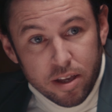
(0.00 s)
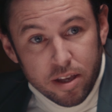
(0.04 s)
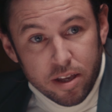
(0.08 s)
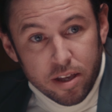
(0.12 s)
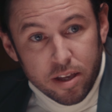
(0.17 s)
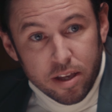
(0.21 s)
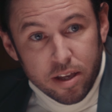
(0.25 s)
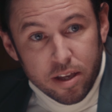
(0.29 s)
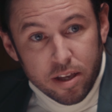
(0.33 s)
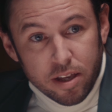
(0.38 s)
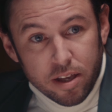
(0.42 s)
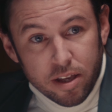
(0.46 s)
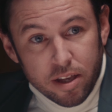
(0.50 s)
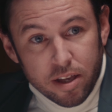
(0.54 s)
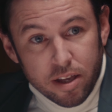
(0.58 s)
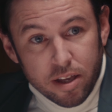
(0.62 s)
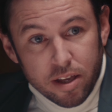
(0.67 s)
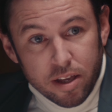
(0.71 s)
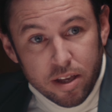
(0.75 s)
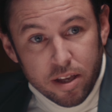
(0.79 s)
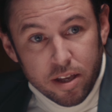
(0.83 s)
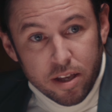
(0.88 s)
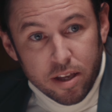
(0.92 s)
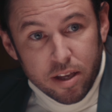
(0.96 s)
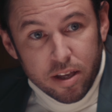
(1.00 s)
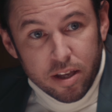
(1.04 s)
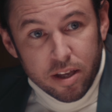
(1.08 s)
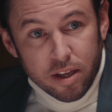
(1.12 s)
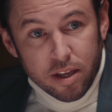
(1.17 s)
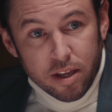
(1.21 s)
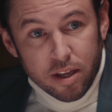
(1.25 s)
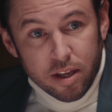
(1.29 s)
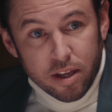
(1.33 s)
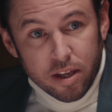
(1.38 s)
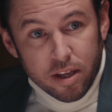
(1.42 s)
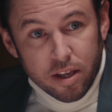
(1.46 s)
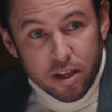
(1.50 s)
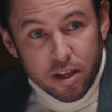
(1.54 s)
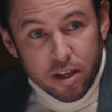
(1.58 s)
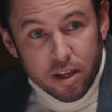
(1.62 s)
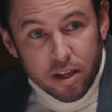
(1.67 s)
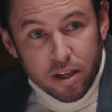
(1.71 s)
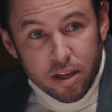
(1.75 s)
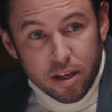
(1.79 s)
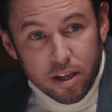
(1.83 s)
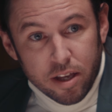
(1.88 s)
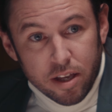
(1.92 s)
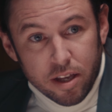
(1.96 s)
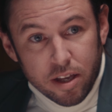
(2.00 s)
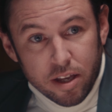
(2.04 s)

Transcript: Nothing is said.